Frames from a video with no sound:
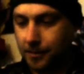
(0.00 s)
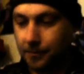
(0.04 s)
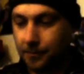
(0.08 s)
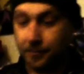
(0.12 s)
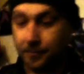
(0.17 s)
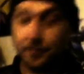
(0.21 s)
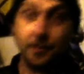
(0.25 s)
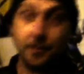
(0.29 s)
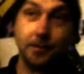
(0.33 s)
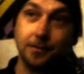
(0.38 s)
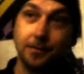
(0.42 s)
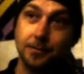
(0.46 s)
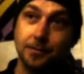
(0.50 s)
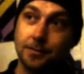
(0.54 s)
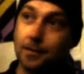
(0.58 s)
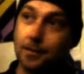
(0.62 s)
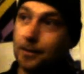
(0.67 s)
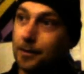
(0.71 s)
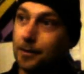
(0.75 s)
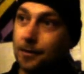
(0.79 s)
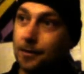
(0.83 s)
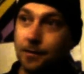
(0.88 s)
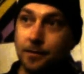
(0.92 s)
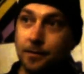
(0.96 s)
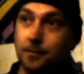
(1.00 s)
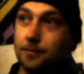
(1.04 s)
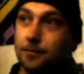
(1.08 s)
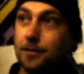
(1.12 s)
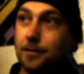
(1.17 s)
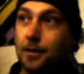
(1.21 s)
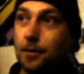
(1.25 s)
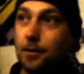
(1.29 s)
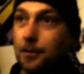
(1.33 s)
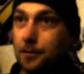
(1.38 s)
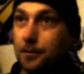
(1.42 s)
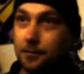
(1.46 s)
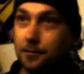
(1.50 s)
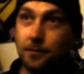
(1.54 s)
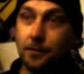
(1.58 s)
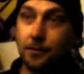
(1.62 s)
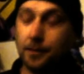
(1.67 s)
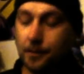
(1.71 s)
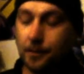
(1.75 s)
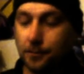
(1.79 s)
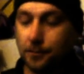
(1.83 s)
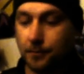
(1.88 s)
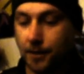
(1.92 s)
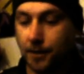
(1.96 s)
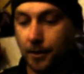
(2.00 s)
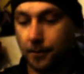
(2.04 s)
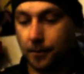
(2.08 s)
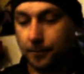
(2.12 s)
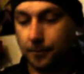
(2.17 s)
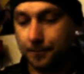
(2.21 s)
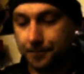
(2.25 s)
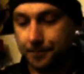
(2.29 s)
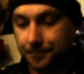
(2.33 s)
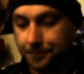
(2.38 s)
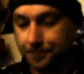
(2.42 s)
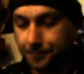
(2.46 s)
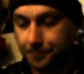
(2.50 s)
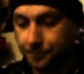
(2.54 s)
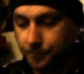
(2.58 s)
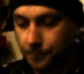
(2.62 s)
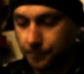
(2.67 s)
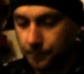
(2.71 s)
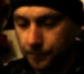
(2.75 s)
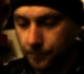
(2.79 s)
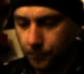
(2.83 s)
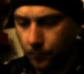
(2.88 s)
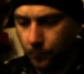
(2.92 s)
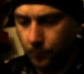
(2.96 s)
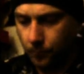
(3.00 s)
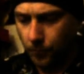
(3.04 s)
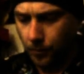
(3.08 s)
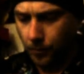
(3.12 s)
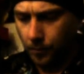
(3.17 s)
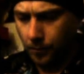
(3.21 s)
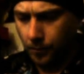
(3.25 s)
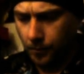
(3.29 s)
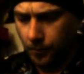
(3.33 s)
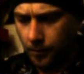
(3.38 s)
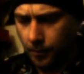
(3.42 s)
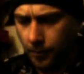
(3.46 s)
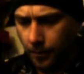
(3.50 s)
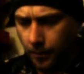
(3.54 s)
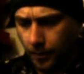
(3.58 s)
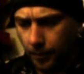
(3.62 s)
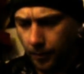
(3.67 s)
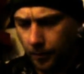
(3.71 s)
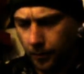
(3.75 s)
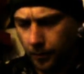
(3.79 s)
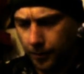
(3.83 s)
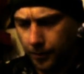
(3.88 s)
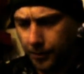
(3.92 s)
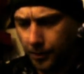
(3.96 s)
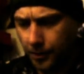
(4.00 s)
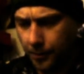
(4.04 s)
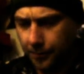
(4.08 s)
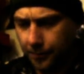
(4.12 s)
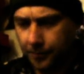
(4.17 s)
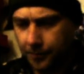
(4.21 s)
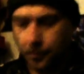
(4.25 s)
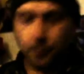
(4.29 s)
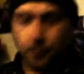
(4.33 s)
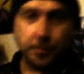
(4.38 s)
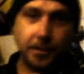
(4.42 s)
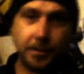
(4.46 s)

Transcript: But anyways, they go forward with their drop, and Richard's carts do the thing,